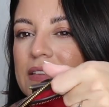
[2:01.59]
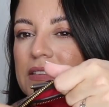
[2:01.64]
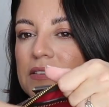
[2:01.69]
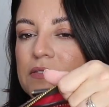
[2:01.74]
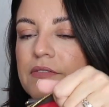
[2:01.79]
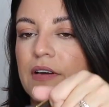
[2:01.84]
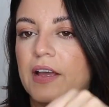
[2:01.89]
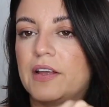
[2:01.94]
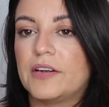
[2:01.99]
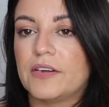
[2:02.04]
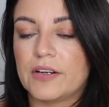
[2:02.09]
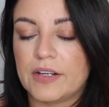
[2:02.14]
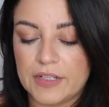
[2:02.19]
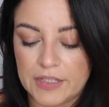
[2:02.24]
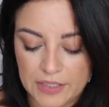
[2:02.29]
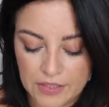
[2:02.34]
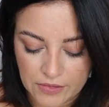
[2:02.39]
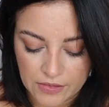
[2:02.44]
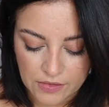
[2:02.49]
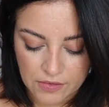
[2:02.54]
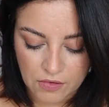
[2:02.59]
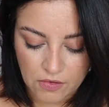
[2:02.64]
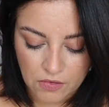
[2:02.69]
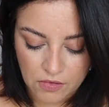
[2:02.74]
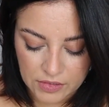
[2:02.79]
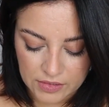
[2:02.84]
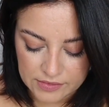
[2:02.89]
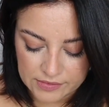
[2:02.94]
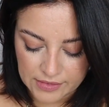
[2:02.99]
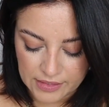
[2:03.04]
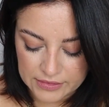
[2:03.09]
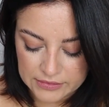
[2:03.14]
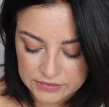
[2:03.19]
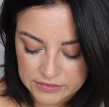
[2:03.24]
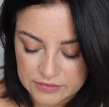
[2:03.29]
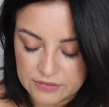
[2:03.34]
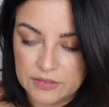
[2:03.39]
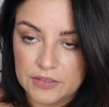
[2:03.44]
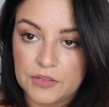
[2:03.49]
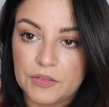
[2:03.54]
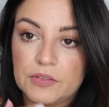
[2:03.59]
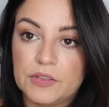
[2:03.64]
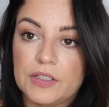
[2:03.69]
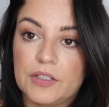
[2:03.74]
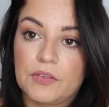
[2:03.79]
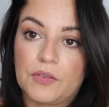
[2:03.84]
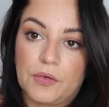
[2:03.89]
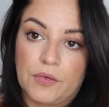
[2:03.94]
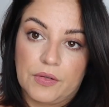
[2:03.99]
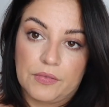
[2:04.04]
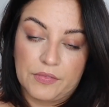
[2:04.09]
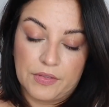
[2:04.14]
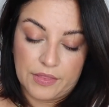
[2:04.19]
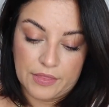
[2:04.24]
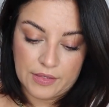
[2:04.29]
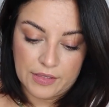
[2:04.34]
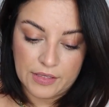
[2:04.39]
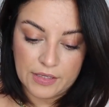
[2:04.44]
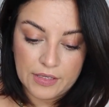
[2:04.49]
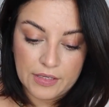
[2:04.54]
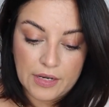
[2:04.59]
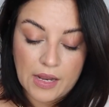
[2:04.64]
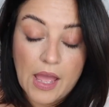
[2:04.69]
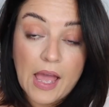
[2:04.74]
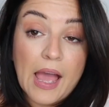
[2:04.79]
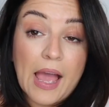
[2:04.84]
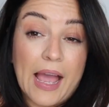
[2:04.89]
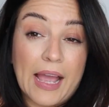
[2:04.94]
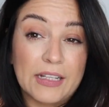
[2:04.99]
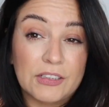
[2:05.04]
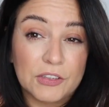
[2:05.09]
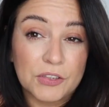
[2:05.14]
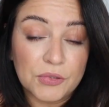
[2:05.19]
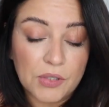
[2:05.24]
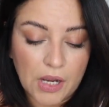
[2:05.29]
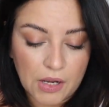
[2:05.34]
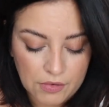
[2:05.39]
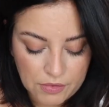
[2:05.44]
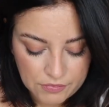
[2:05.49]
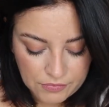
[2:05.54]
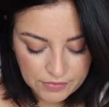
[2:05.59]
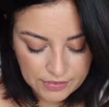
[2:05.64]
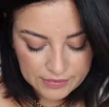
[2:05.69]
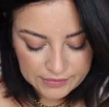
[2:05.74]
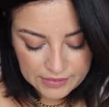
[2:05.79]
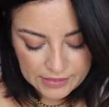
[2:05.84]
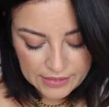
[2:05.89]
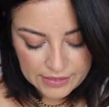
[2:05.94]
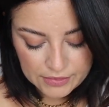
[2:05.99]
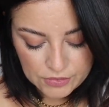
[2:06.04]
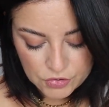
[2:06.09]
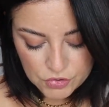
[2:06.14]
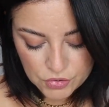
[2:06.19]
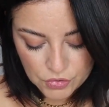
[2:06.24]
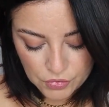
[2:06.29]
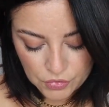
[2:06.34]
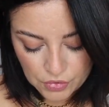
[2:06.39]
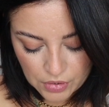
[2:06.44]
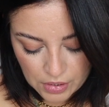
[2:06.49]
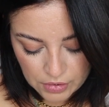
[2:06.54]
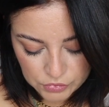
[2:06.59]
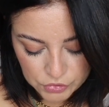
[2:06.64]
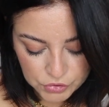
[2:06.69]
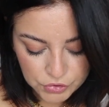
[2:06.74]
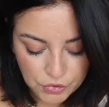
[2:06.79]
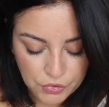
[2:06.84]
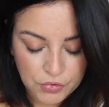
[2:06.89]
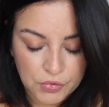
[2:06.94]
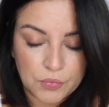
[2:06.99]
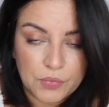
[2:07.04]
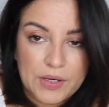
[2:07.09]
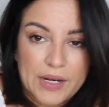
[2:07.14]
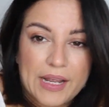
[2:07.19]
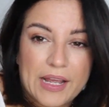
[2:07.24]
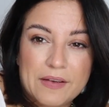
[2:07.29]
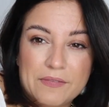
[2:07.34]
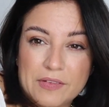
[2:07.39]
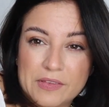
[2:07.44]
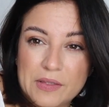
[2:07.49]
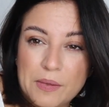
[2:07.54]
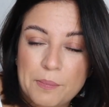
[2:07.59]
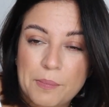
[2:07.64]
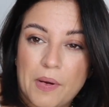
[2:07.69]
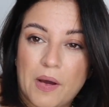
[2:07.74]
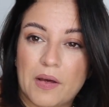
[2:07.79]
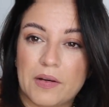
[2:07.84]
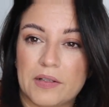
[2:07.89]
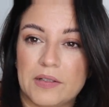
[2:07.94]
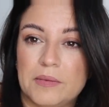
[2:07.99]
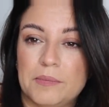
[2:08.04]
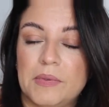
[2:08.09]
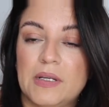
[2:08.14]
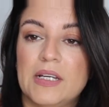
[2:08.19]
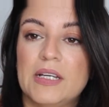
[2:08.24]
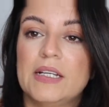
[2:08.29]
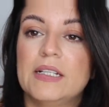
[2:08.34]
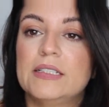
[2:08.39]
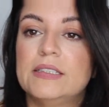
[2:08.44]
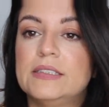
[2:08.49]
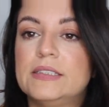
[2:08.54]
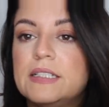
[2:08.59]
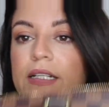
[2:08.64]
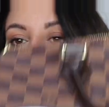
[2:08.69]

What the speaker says: divider in here at all because I just literally throw everything in. I do, however, at the end I'll show you what I have at the bottom to